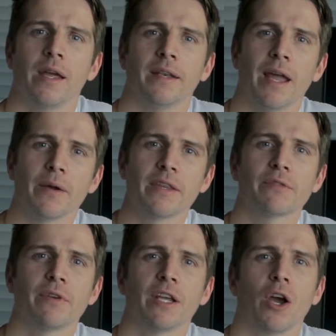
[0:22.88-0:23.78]
Now in
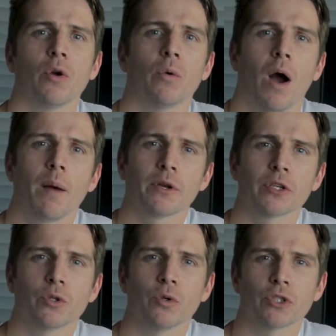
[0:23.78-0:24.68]
this video, I'm going
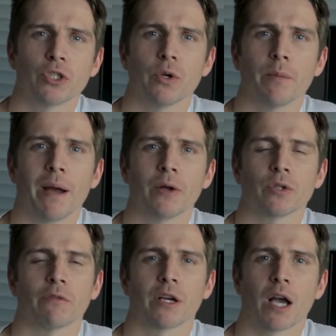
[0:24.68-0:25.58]
to talk to you about
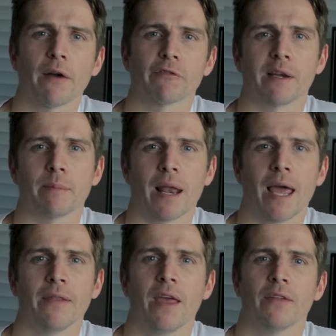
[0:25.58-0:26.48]
a recovery
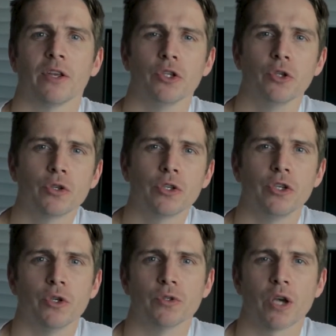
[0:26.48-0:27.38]
plan that you can
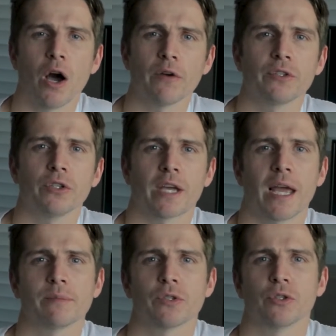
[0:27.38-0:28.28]
use after your
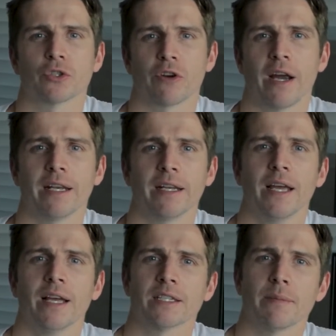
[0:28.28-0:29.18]
games or your training
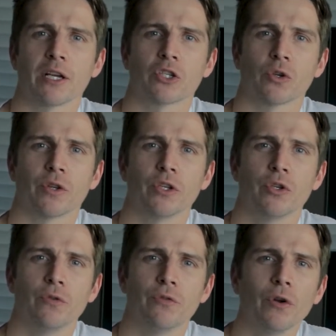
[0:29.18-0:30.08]
to make sure that
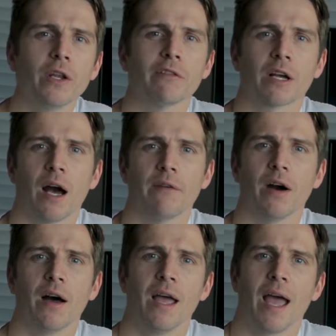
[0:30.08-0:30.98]
you fully
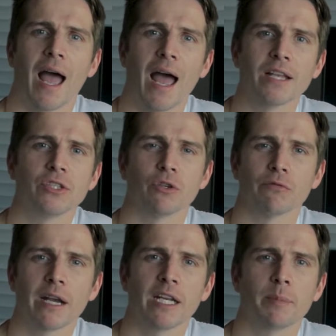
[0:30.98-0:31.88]
recover and you're
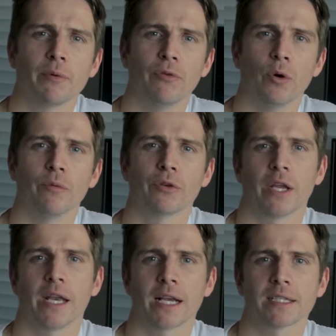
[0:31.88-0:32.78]
ready to perform for
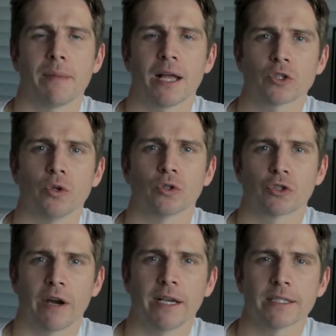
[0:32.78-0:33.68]
your next match or
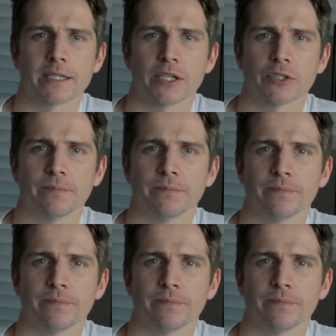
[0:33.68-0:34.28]
training session.